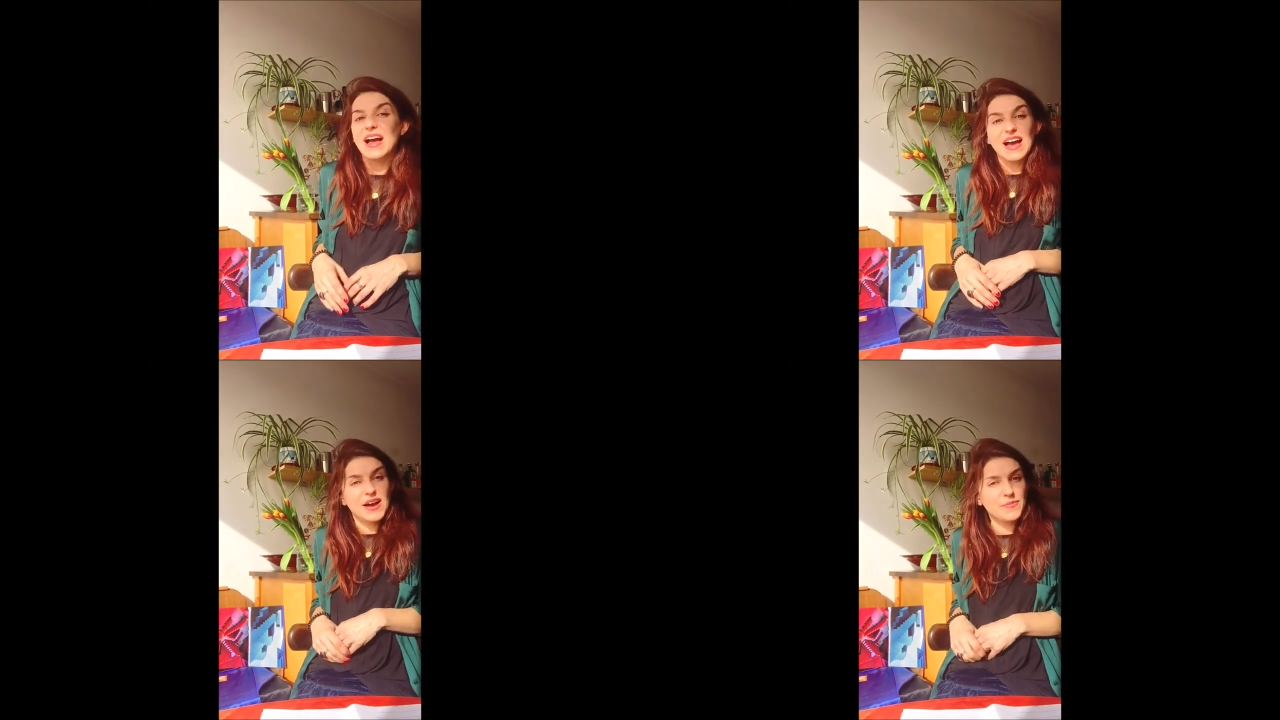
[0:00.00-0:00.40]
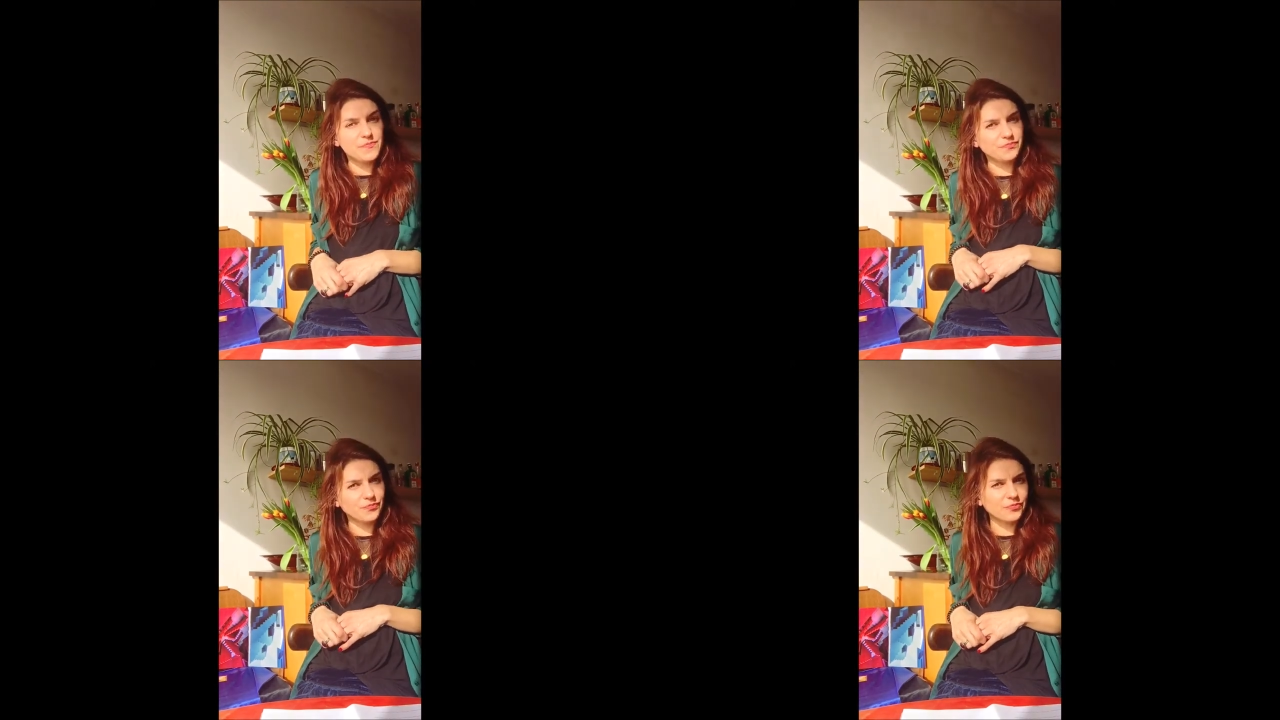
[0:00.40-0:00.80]

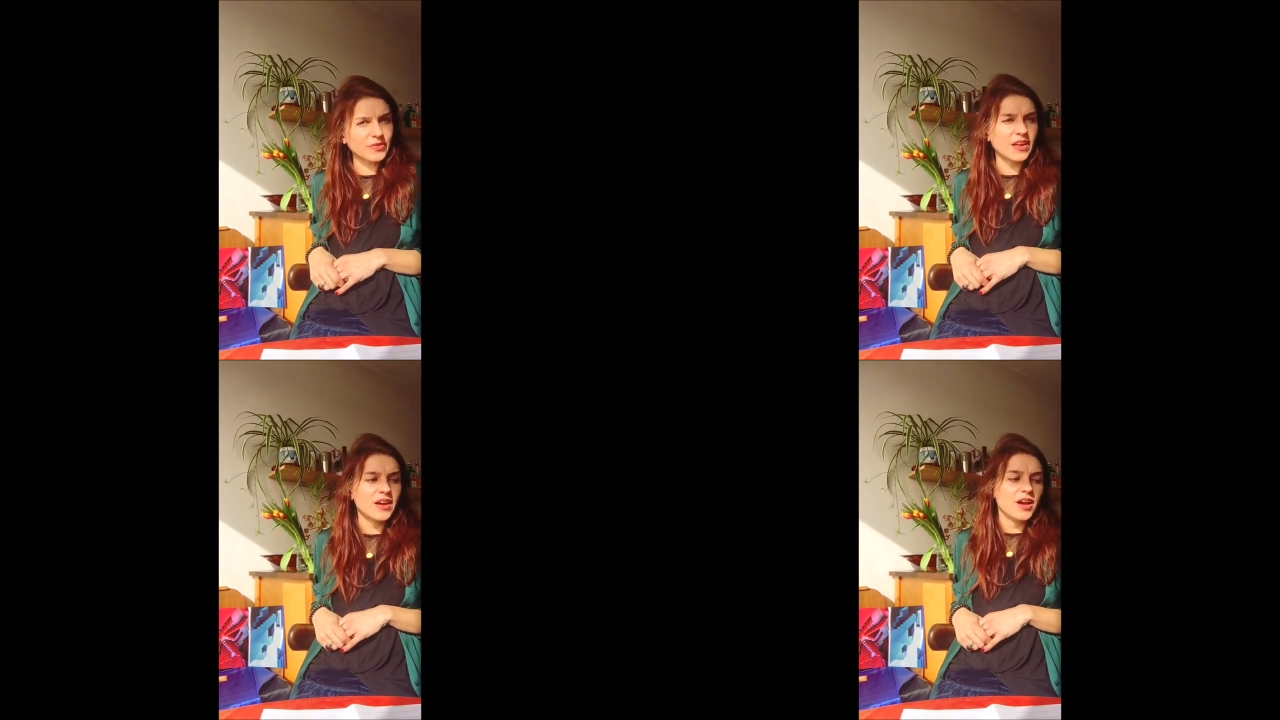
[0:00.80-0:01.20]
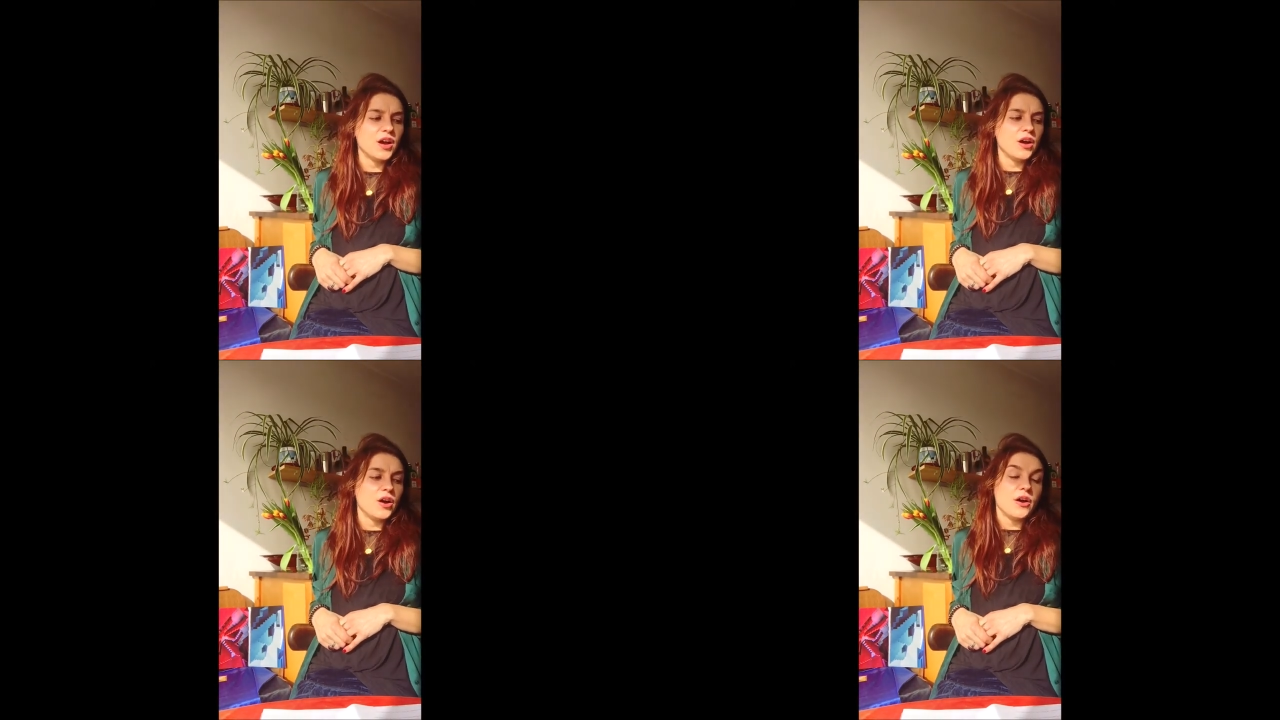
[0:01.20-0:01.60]
Um,
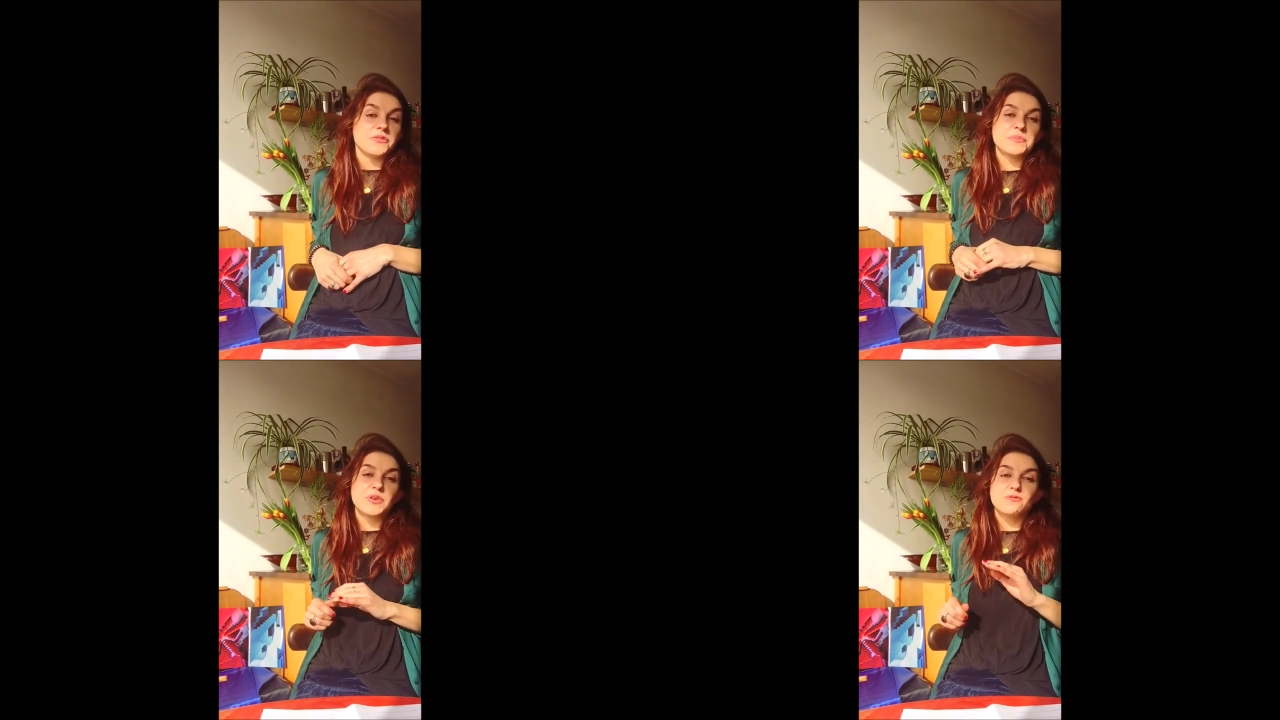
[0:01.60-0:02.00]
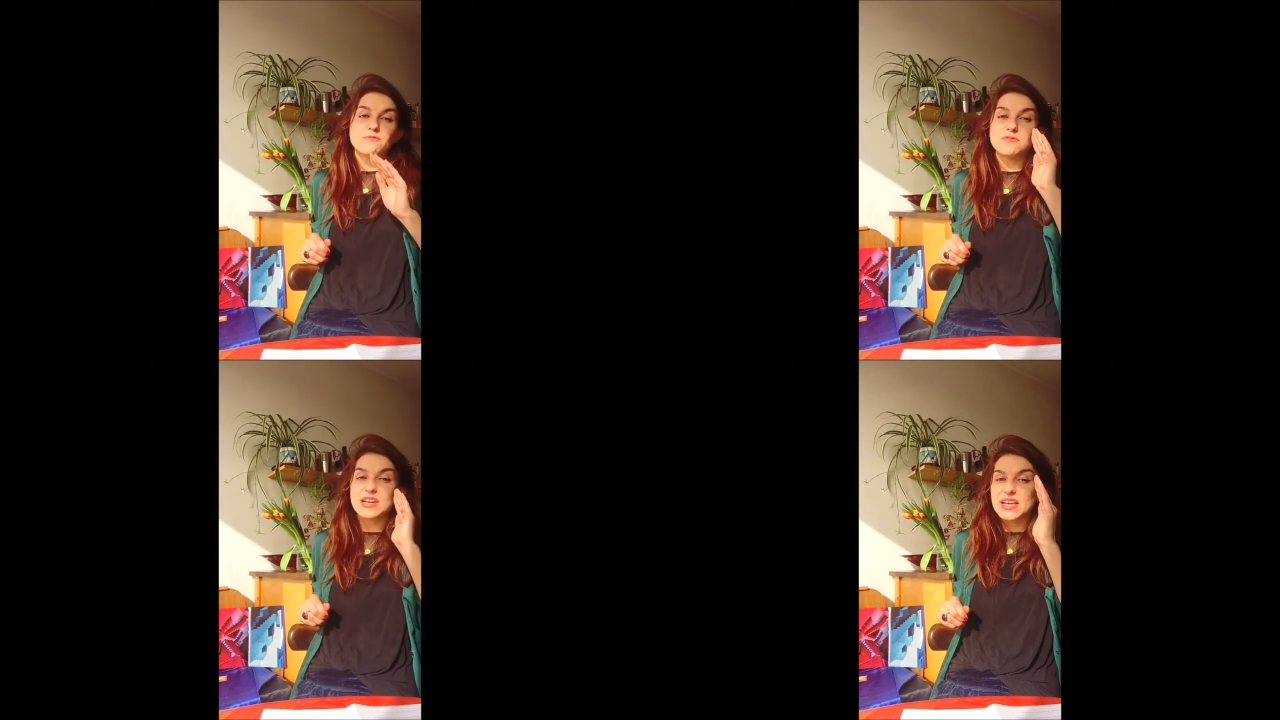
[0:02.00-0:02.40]
but
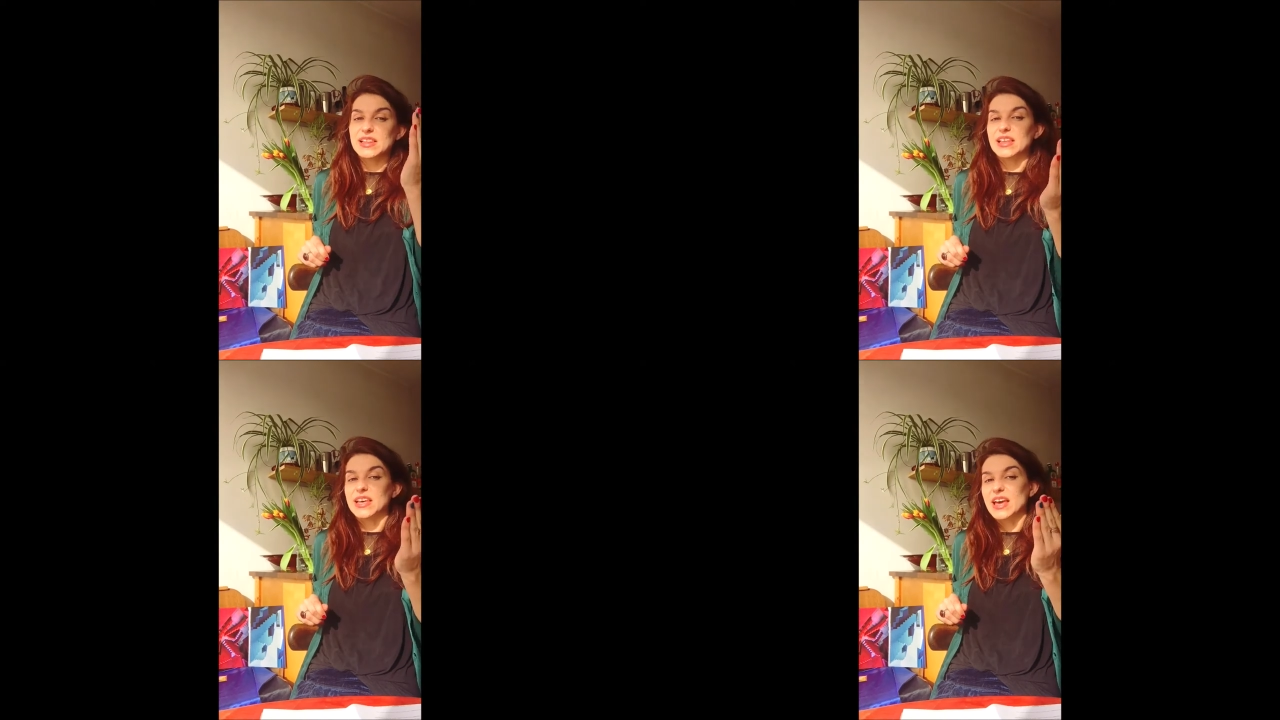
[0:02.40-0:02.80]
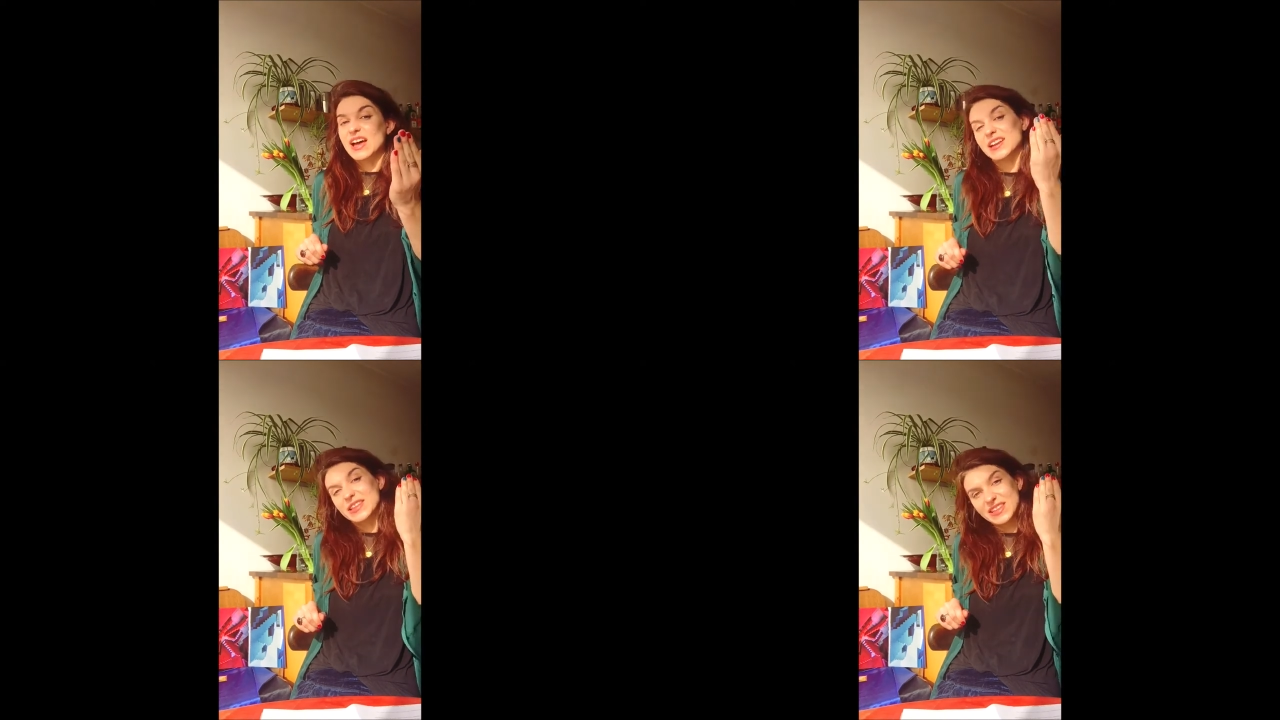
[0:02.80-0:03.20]
really,
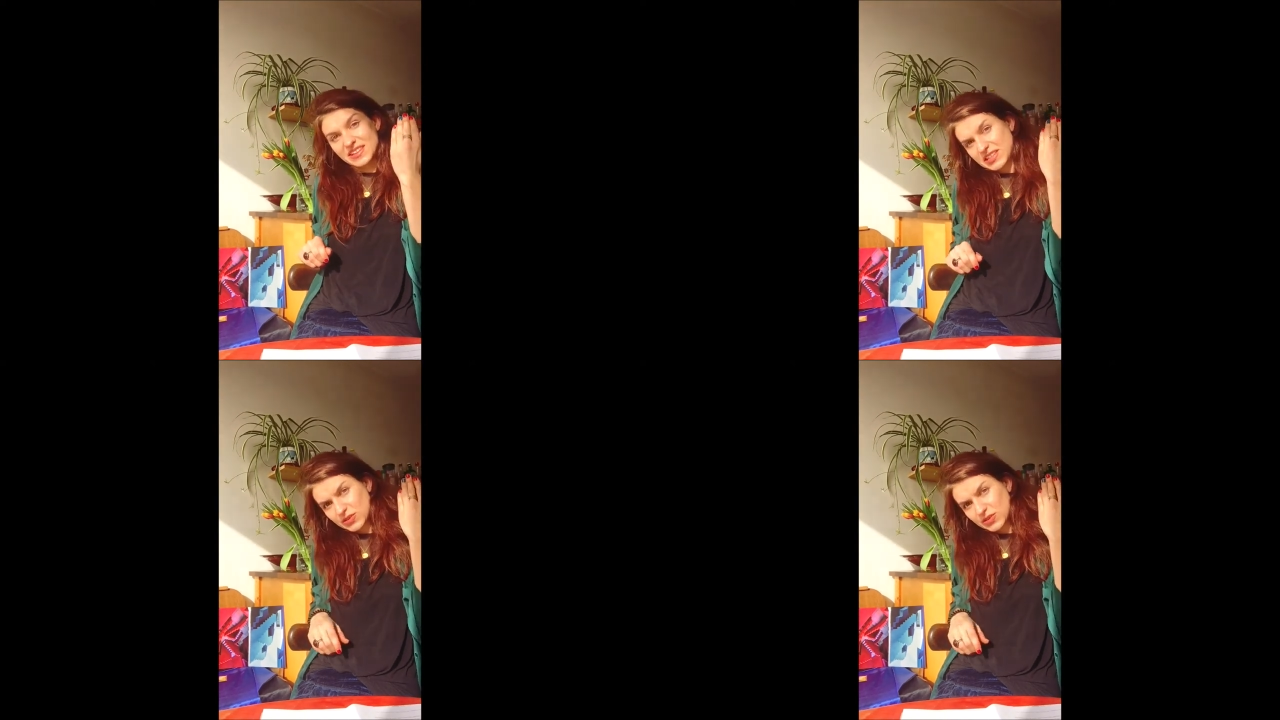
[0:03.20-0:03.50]
and I think this is